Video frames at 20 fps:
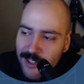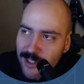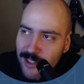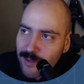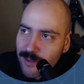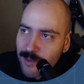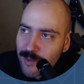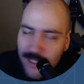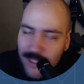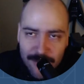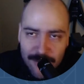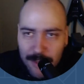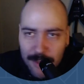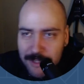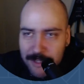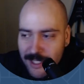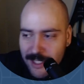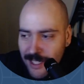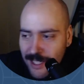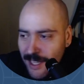but maybe
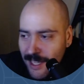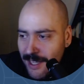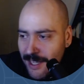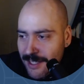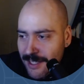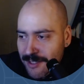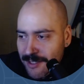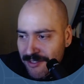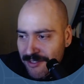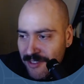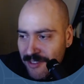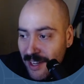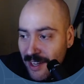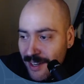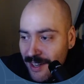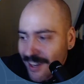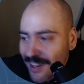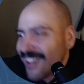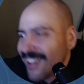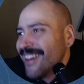today it's fun.
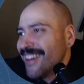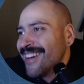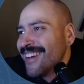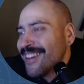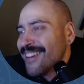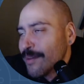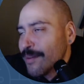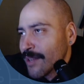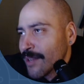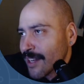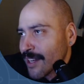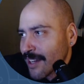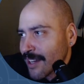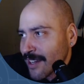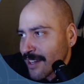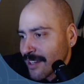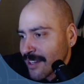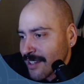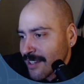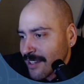But
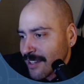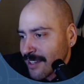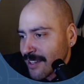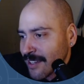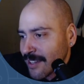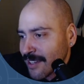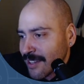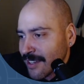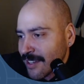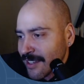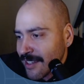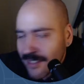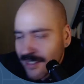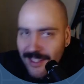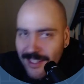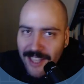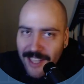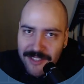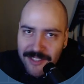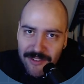thanks
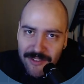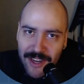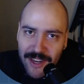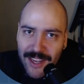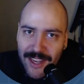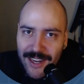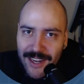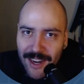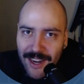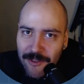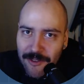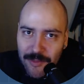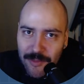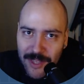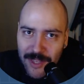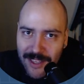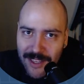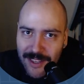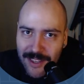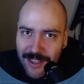for hanging out with me.
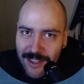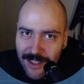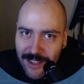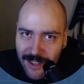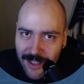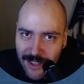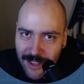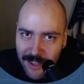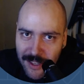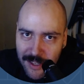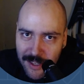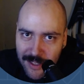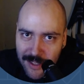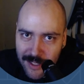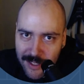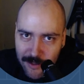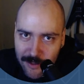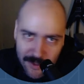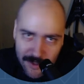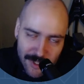This
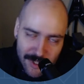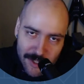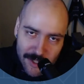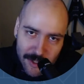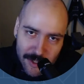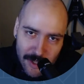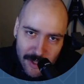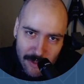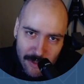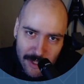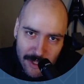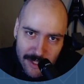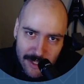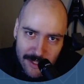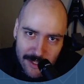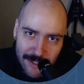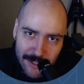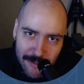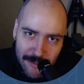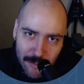was another quick one,
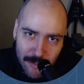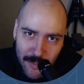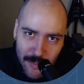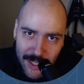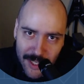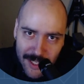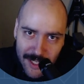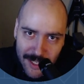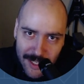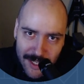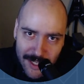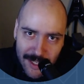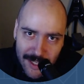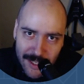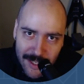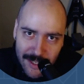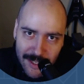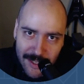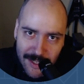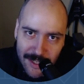but I
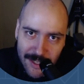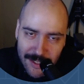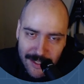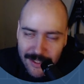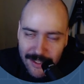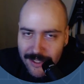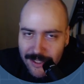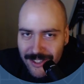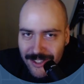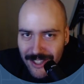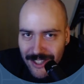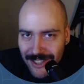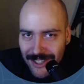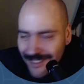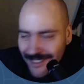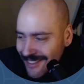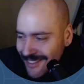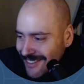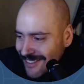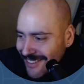think these are good,
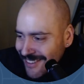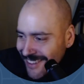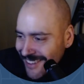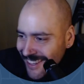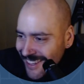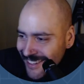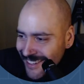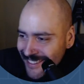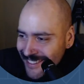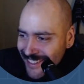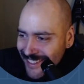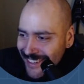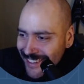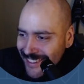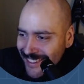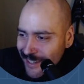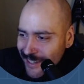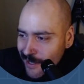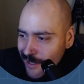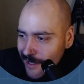and
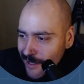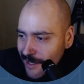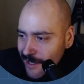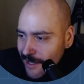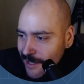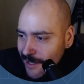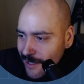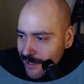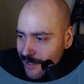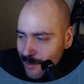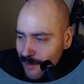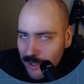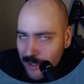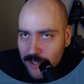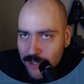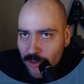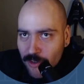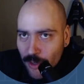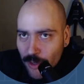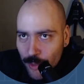it's been
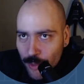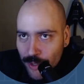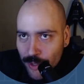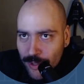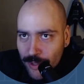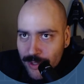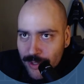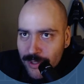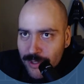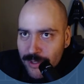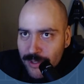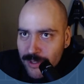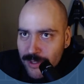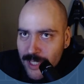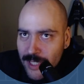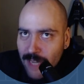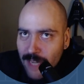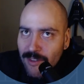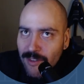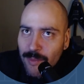enjoyable
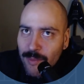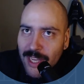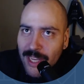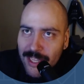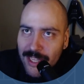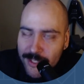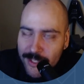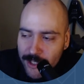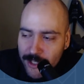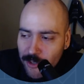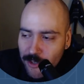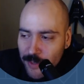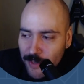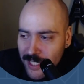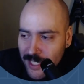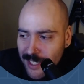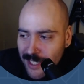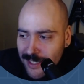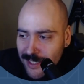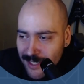diving back into Kubernetes
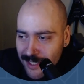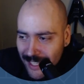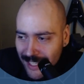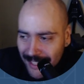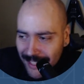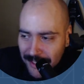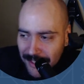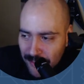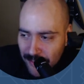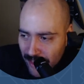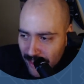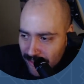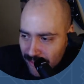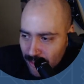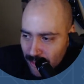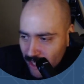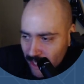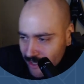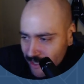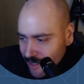and taking a little break from
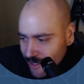Rust.